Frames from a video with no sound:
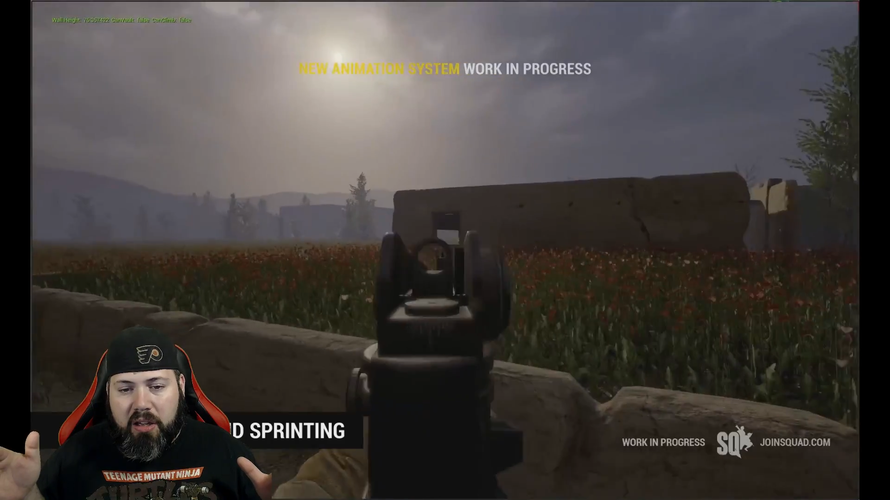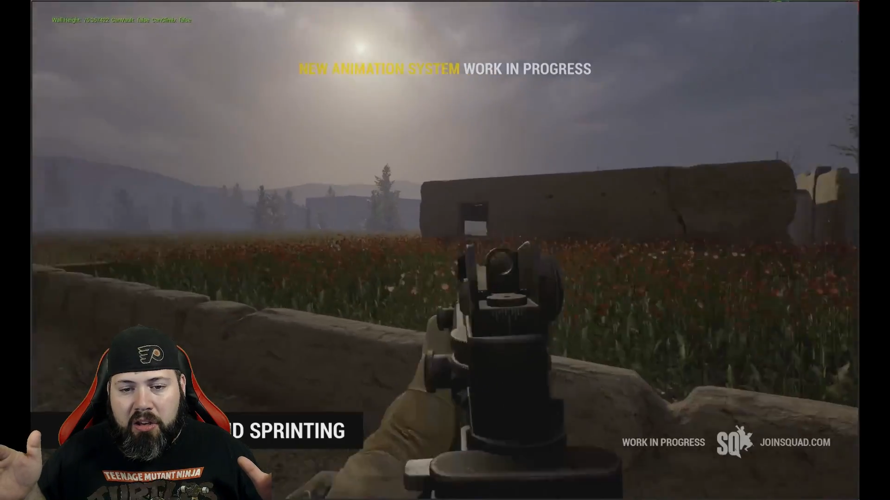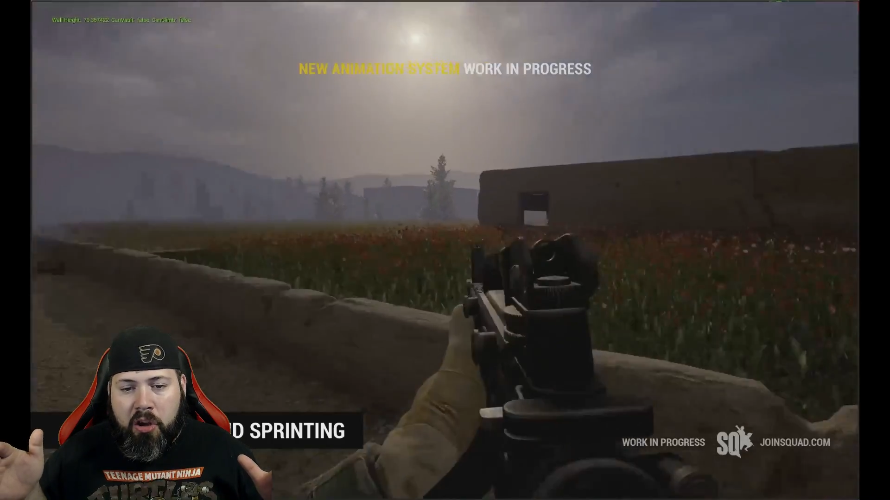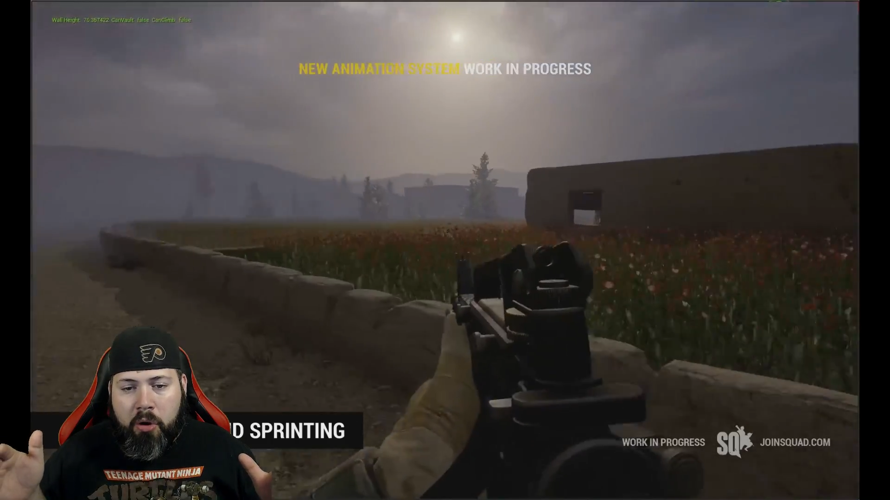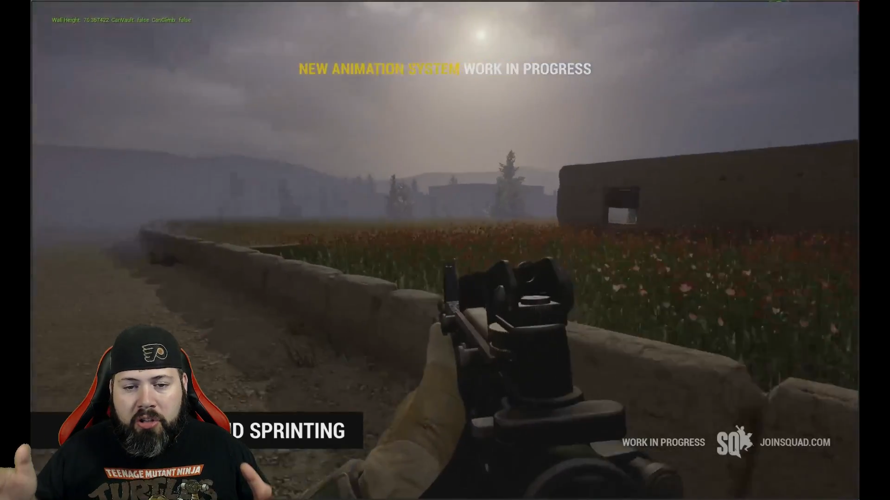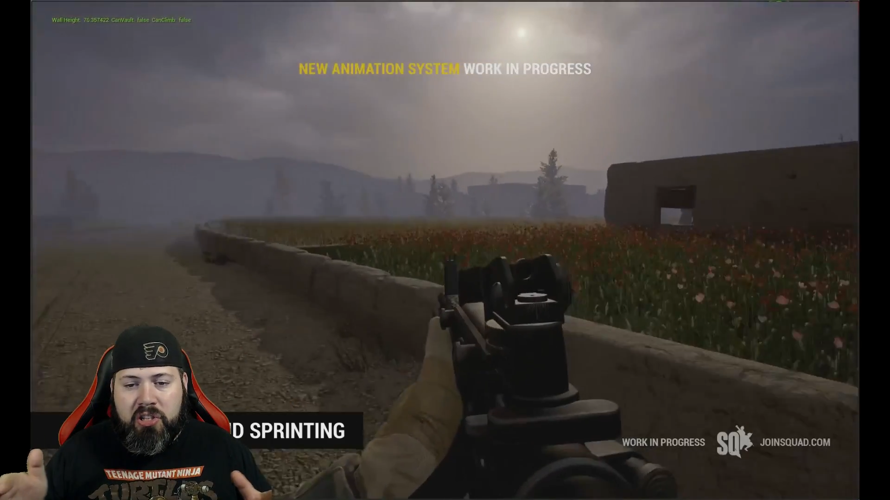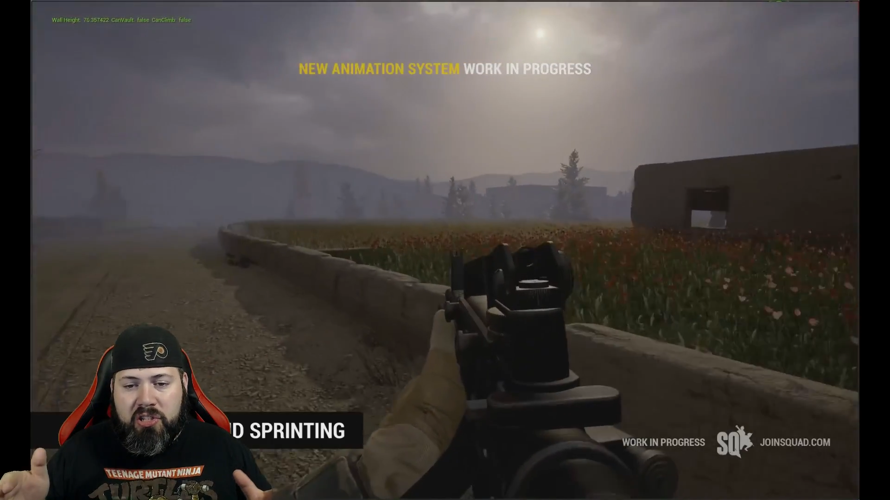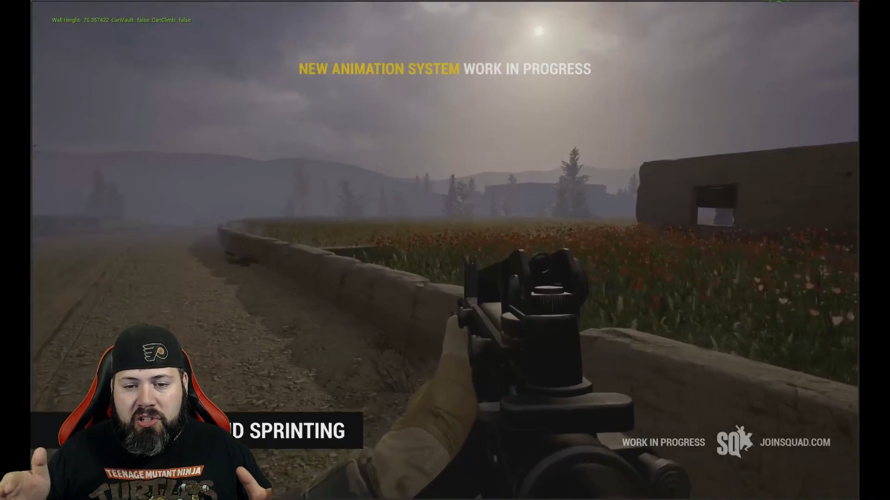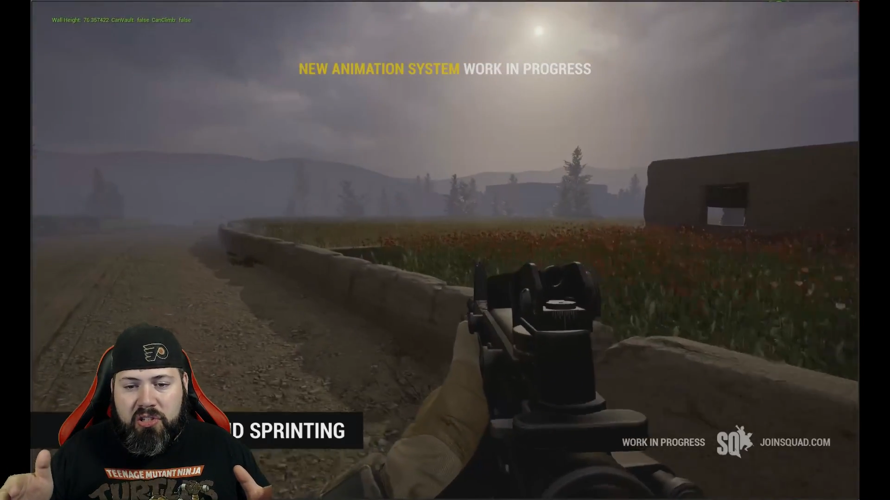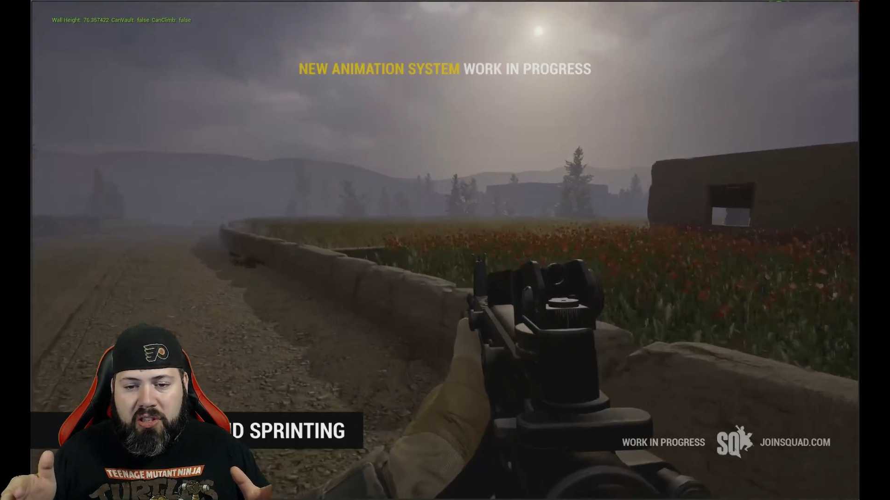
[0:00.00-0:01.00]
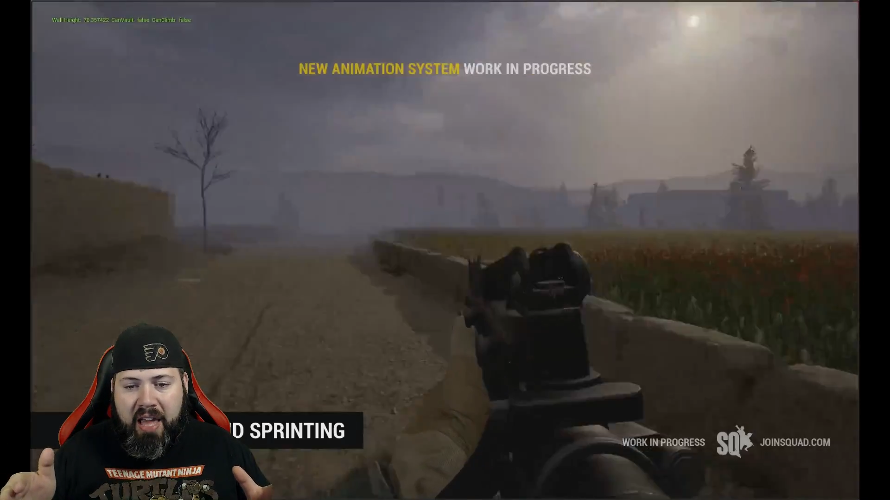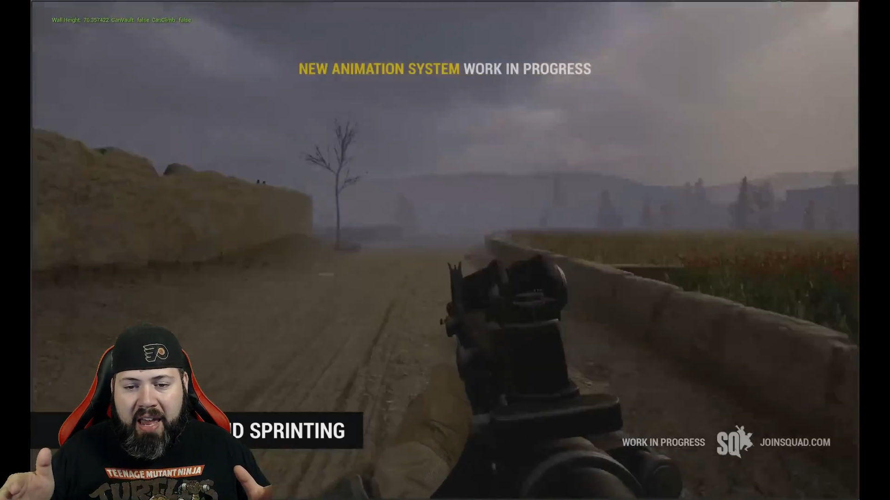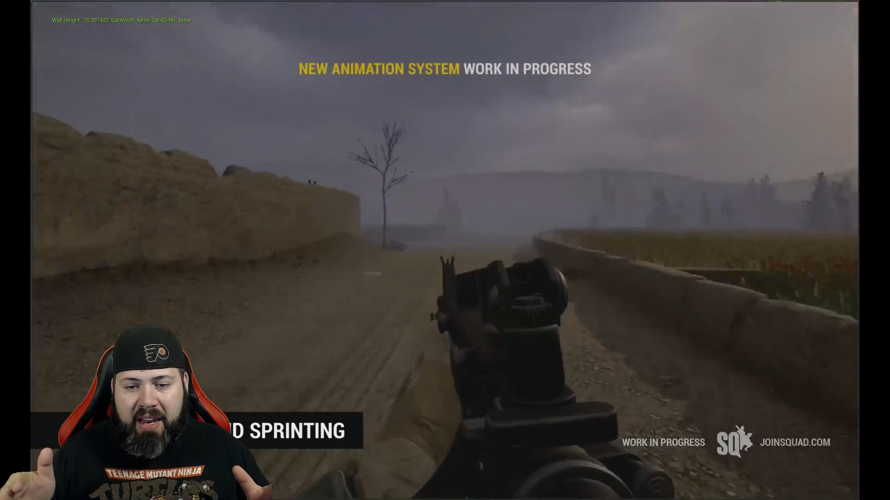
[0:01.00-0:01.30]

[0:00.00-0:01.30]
notices that